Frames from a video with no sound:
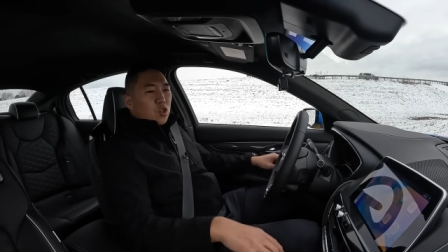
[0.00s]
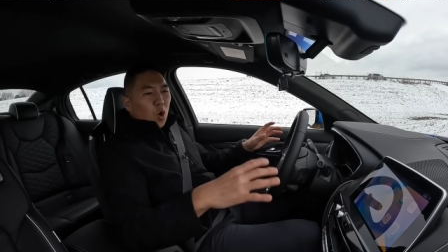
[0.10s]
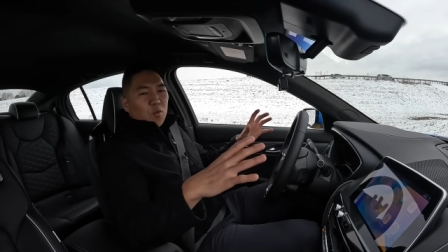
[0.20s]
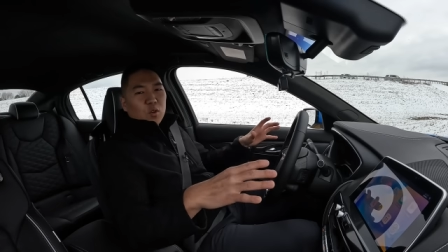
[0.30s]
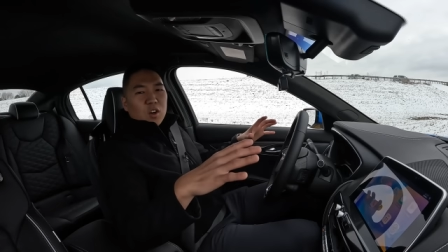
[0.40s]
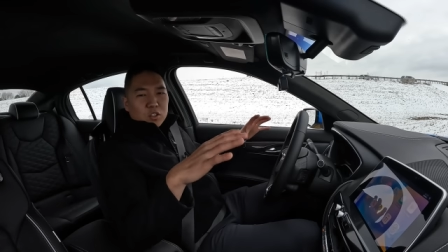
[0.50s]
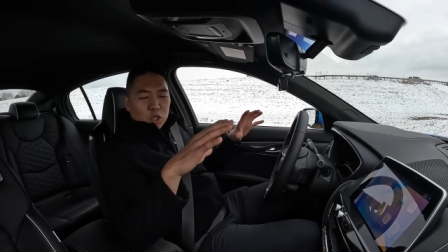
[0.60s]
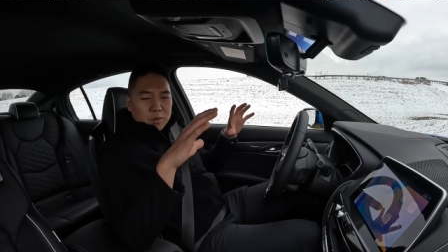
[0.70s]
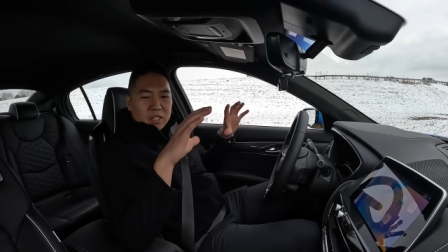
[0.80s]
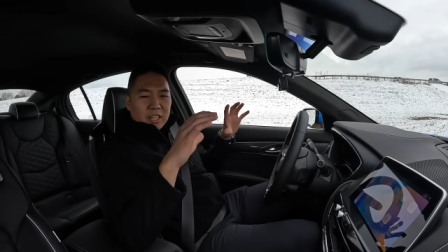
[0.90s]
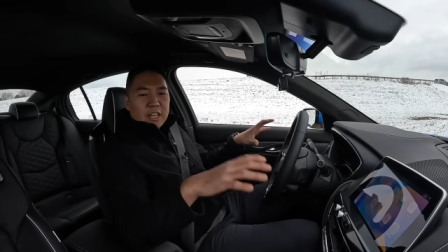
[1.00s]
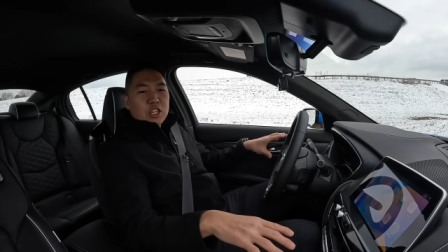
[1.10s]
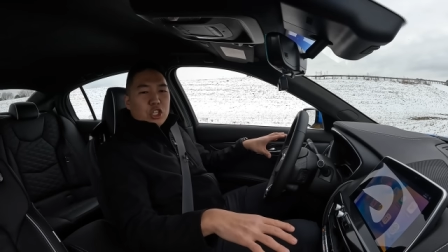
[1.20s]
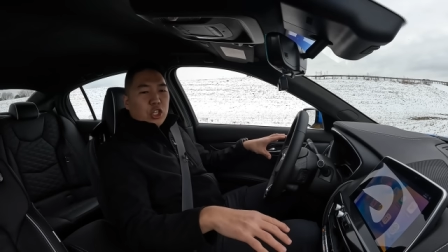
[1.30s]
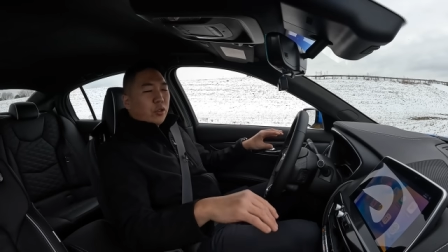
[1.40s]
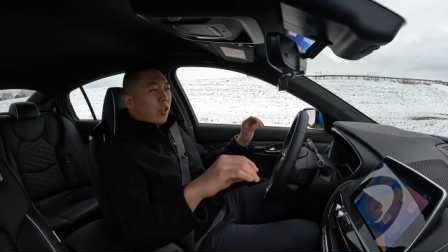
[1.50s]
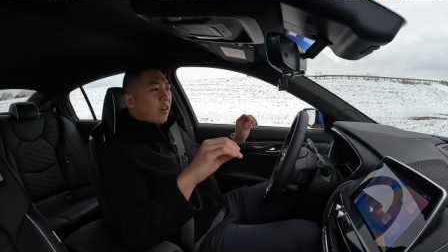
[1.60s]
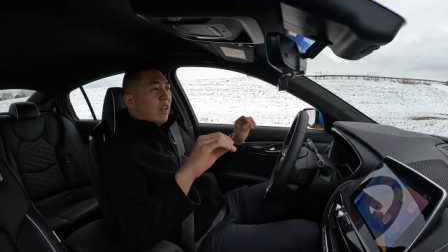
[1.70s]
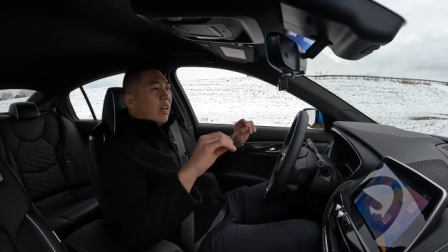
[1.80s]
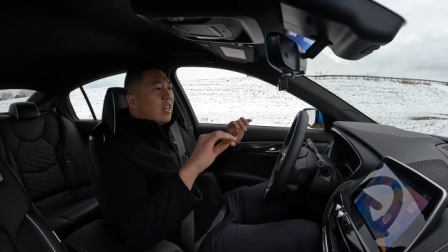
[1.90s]
So overall, in terms of the
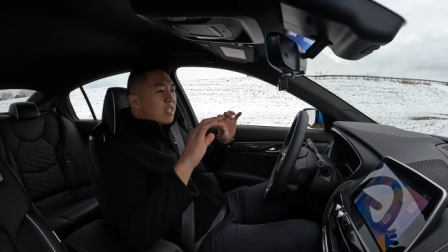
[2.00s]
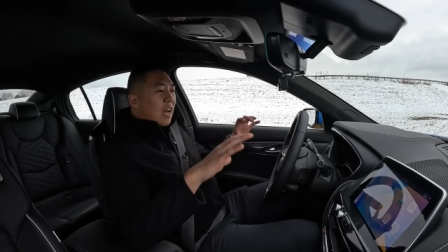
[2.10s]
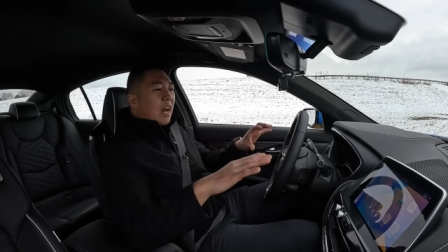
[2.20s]
interior, it's